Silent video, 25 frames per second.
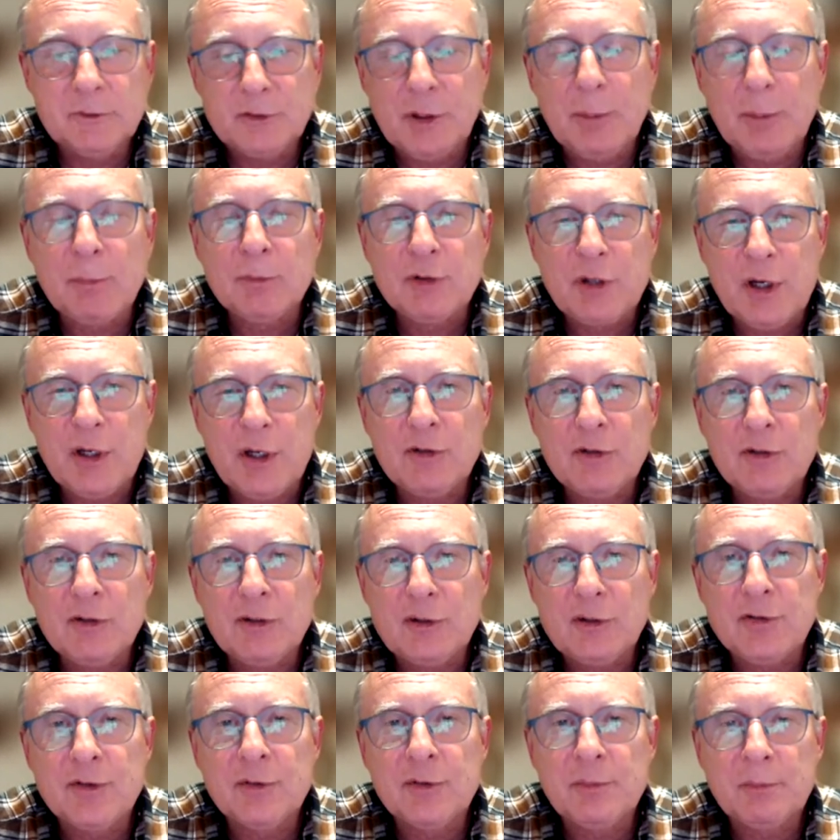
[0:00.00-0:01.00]

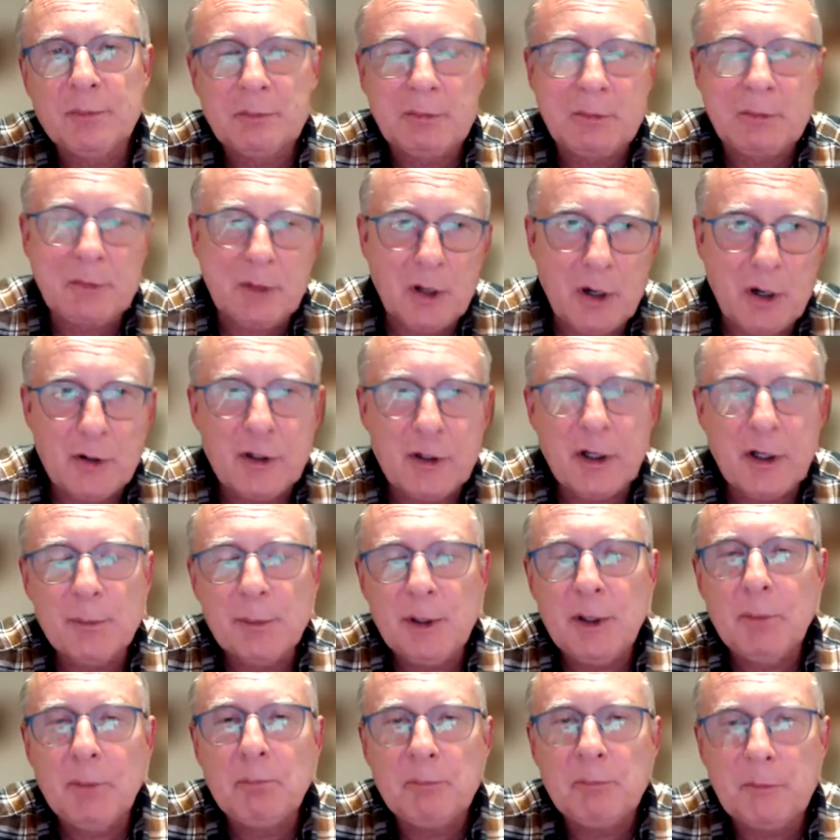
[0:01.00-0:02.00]
changes are going to
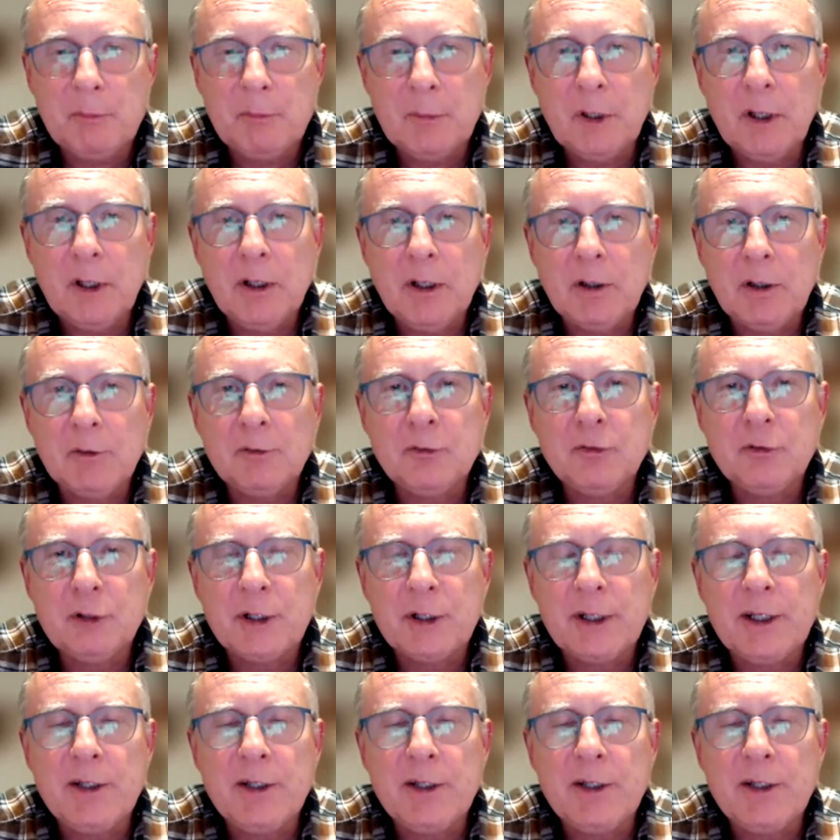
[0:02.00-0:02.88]
be tricky